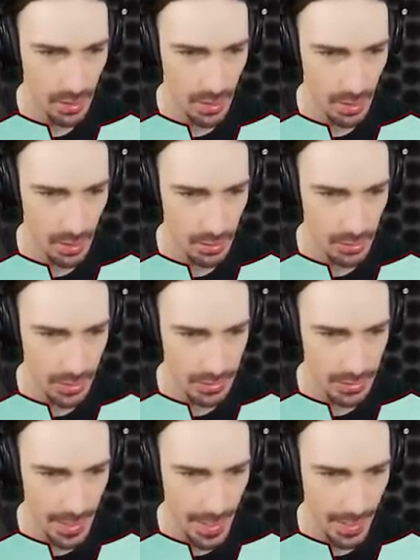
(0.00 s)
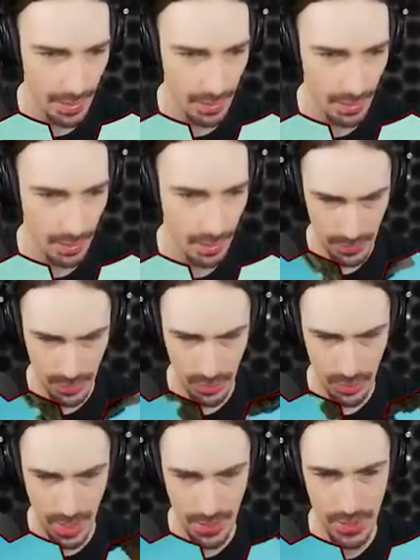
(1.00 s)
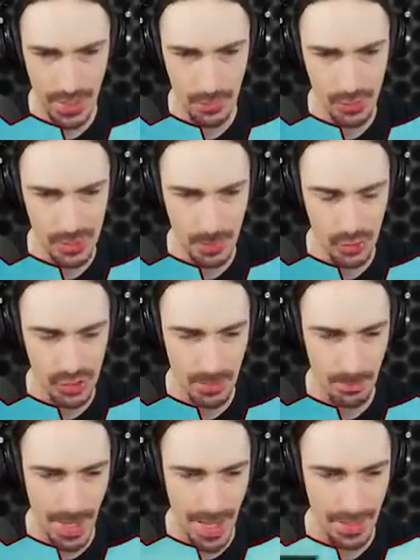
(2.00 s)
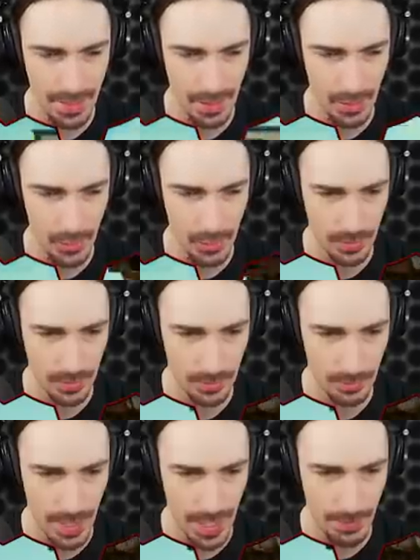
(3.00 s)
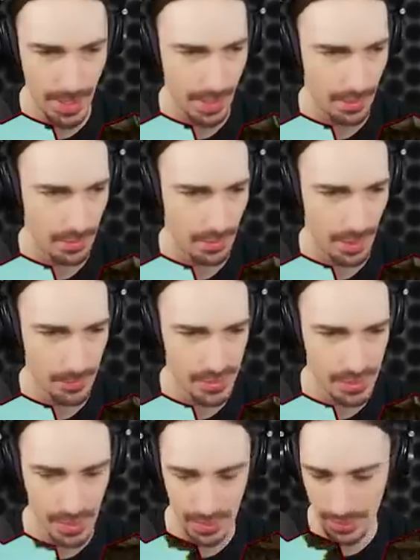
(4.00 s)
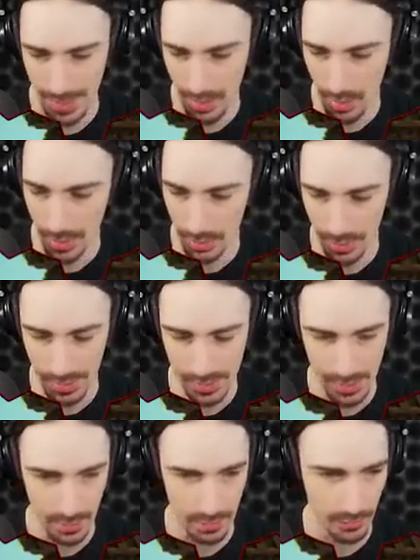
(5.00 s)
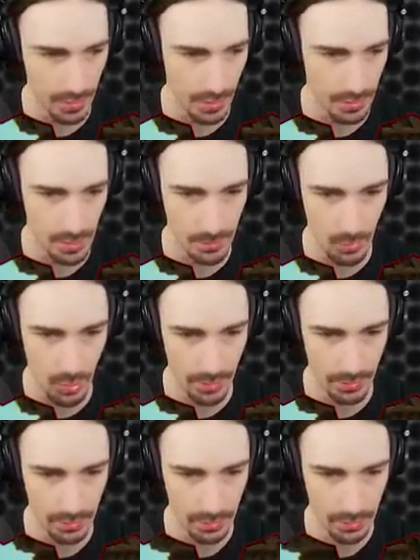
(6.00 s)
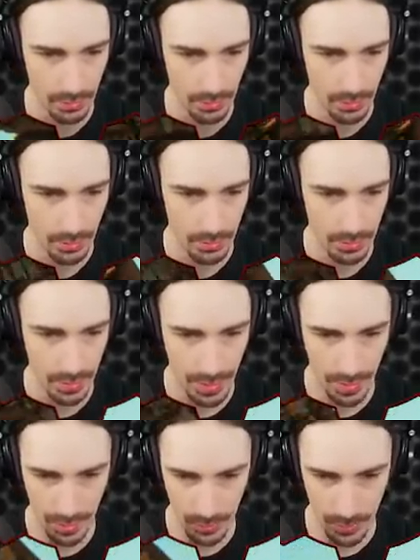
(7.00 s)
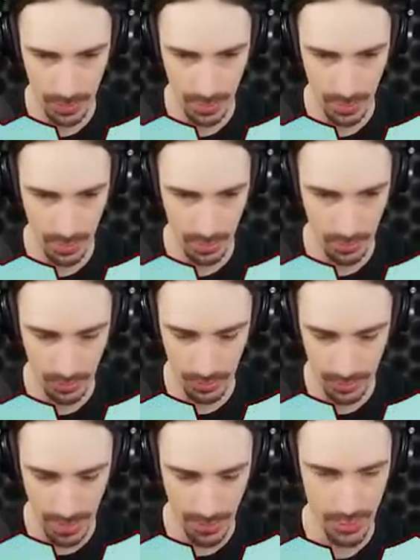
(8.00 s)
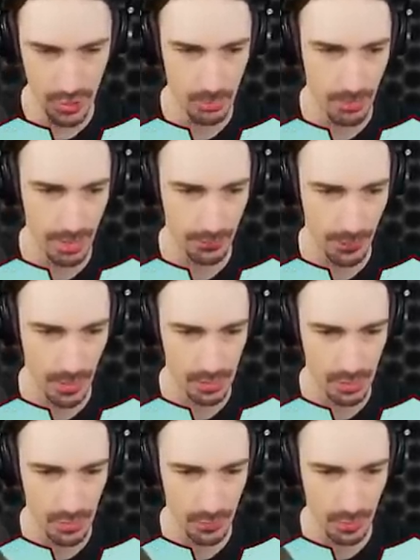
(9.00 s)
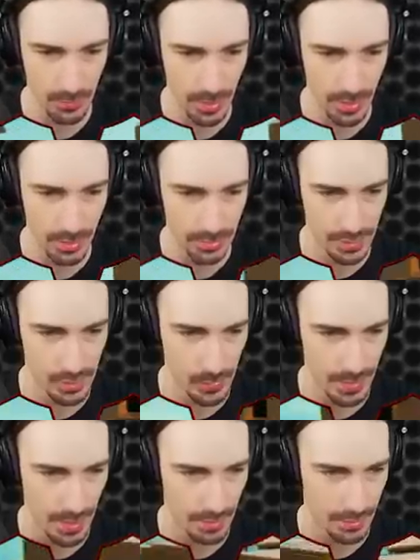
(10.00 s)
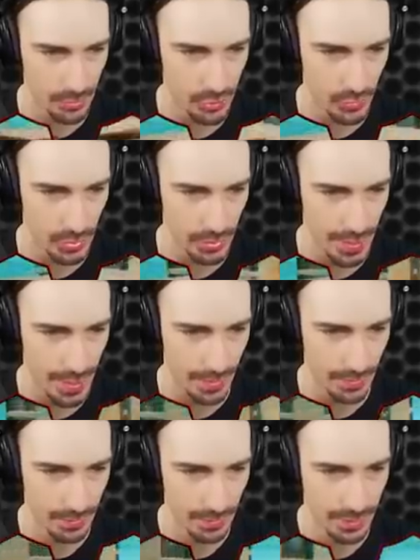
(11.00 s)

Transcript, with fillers: Oh, look at that. Oh, I think I was supposed to back out. My bad, I'm stuck now. Oh, wait, hold on a second. Ready? Number 1. There we go. Now the cube might fall over, but at least we got little drill guy.